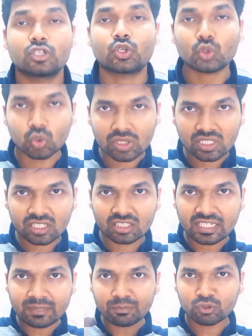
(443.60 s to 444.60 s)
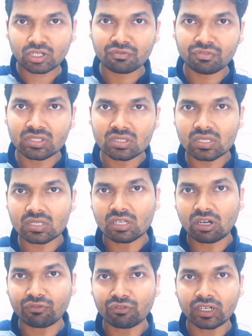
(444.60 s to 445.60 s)
So those are the 3 important
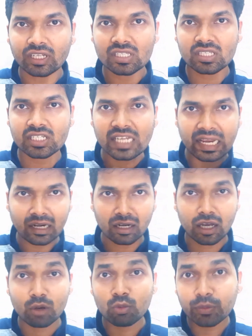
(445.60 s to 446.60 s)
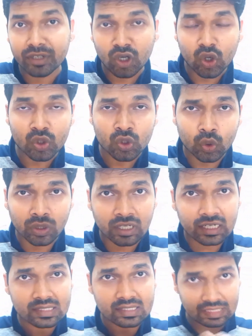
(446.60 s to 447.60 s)
features of release 10. Now moving on to
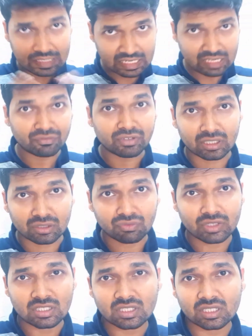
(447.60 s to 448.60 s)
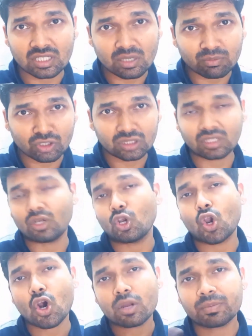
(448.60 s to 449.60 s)
release 11, which came with a
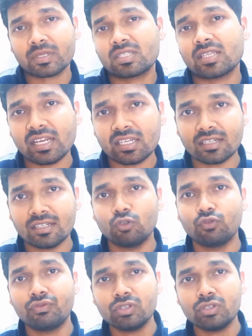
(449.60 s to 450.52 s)
lot of exciting new